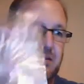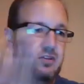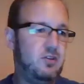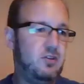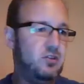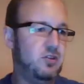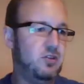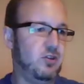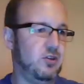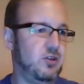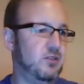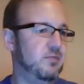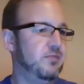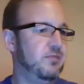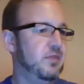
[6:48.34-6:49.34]
edition here.
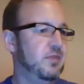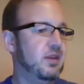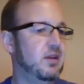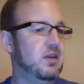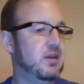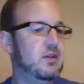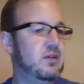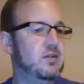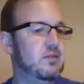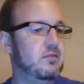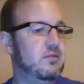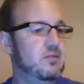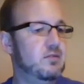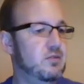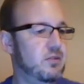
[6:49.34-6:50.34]

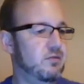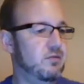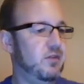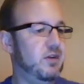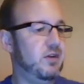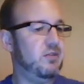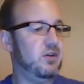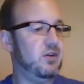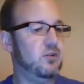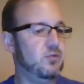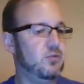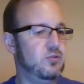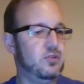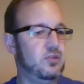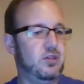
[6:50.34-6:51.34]
So very, very
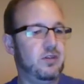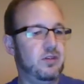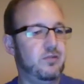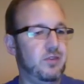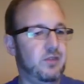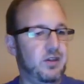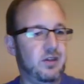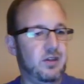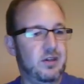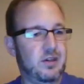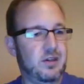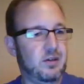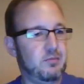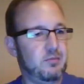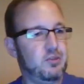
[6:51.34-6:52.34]
cool stuff, and
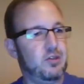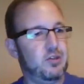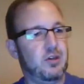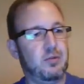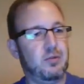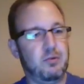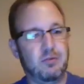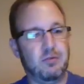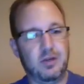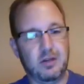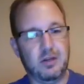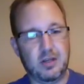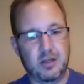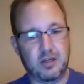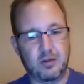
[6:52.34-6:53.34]
I'm sure I'll be
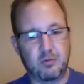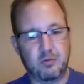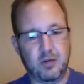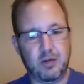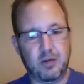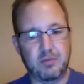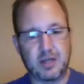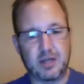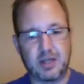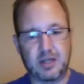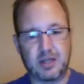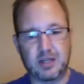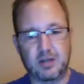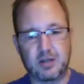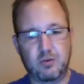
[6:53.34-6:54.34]
wearing
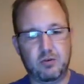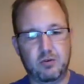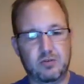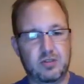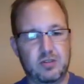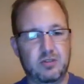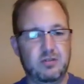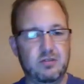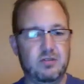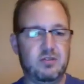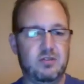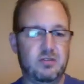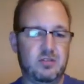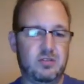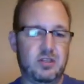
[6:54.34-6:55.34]
my Groot
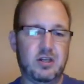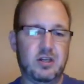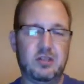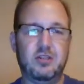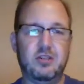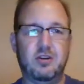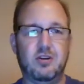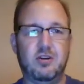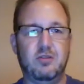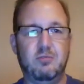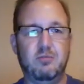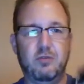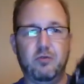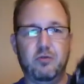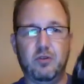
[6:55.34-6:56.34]
socks here
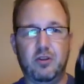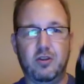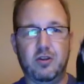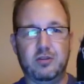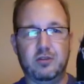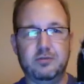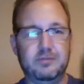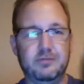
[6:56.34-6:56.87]
before long.